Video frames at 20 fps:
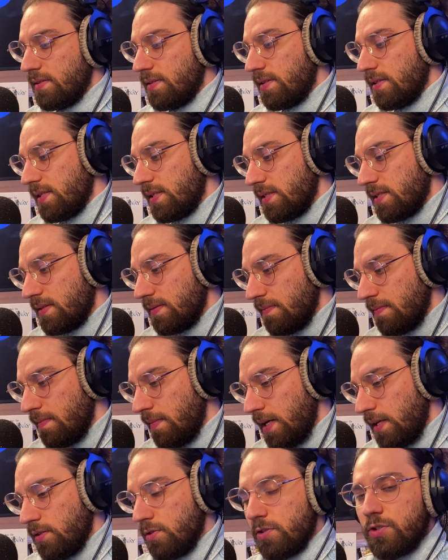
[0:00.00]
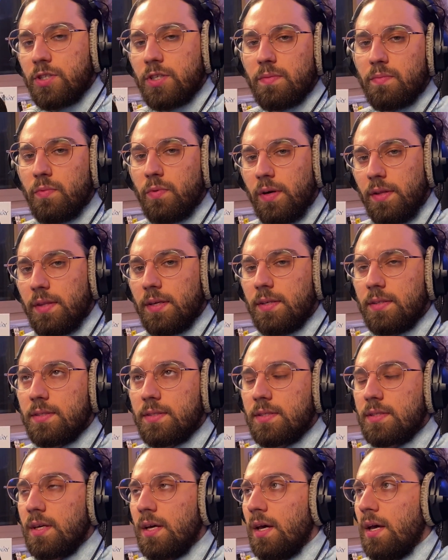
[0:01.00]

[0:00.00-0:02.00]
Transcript: this mentorship with it.